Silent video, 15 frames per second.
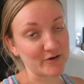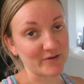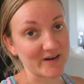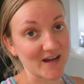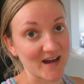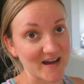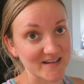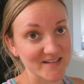an
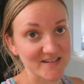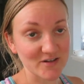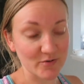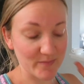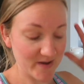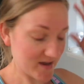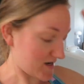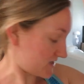hour gust,
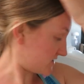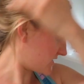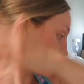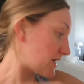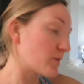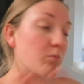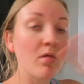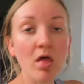so my hair is
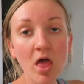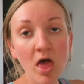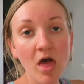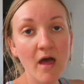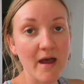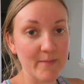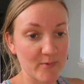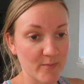like
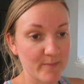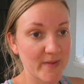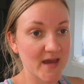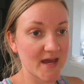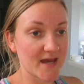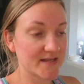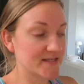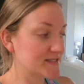blah, I'm a
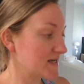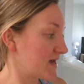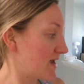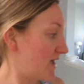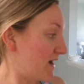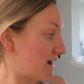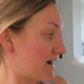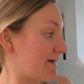mess.
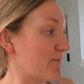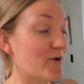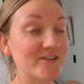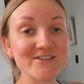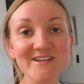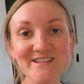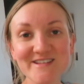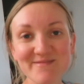I'm
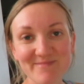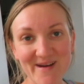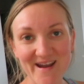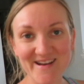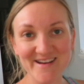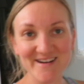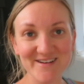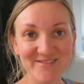watching some
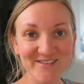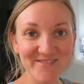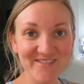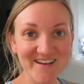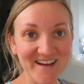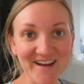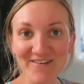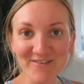Pioneer
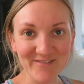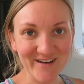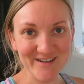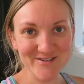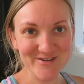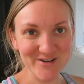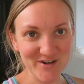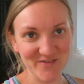Woman. I haven't
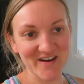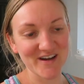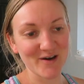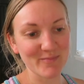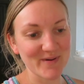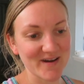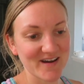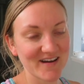watched her in a
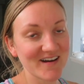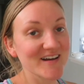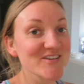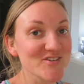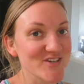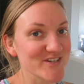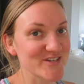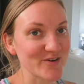while, but
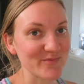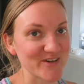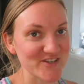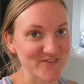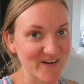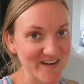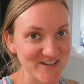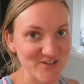she's so
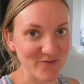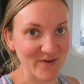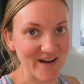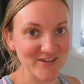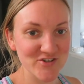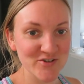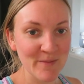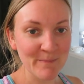much fun to
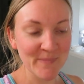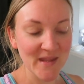watch.